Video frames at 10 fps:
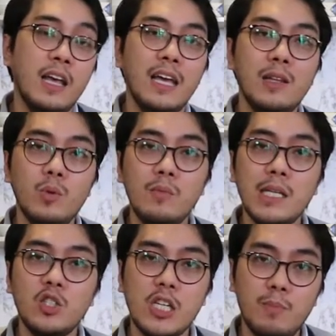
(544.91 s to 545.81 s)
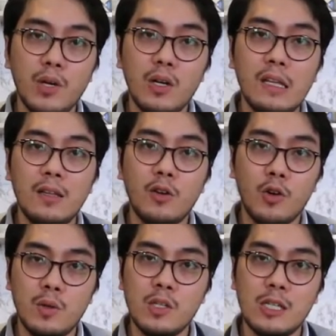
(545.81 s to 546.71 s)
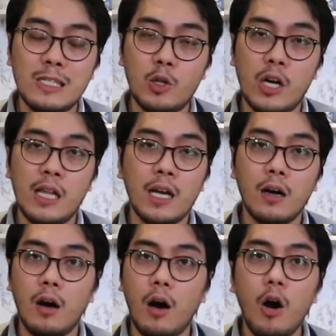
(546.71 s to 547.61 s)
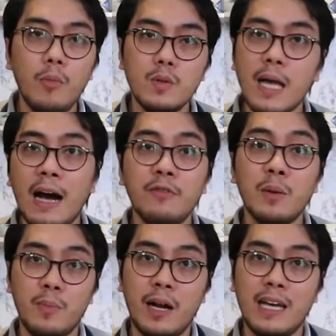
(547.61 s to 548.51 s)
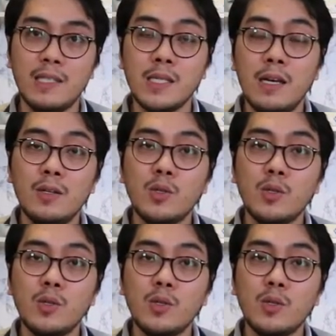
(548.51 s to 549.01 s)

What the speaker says: And it could be cheaper than the grocery store, like almost half the price.